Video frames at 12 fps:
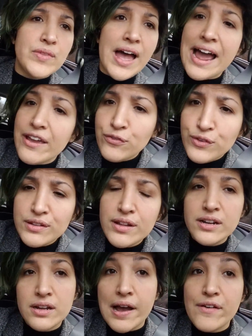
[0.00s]
I feel
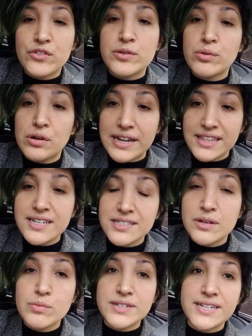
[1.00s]
uncomfortable. I think
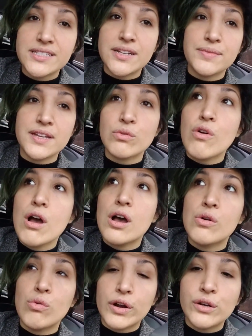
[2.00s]
someone did something
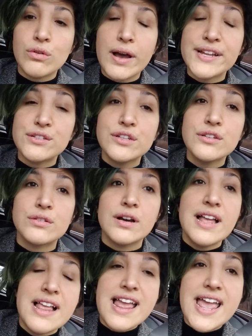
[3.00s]
wrong. What do I do?
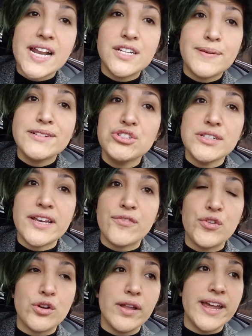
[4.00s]
And especially
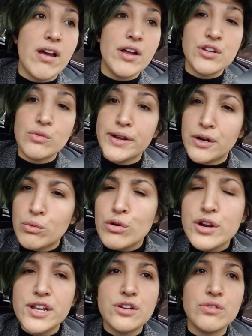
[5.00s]
if you're like on your way to
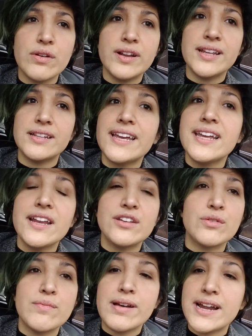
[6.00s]
work and you're running late and
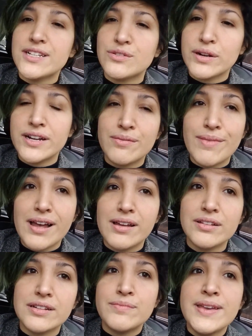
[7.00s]
your mind is running a
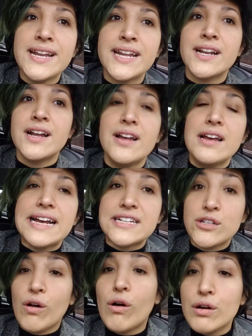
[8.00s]
mile a minute,
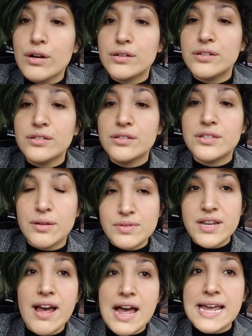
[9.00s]
it's hard
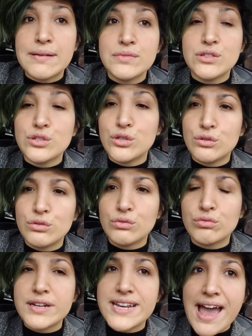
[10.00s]
sometimes to
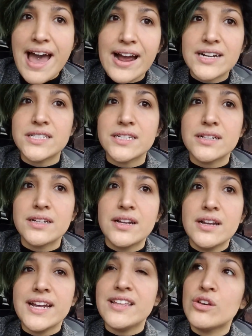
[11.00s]
react
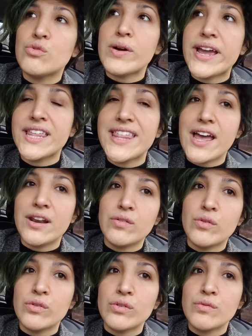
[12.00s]
in the way that
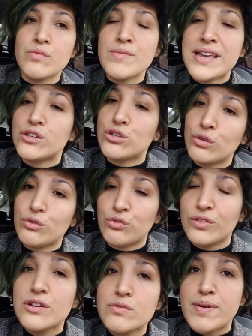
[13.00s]
makes you
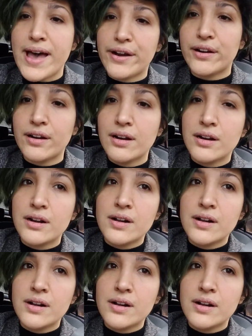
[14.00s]
feel better,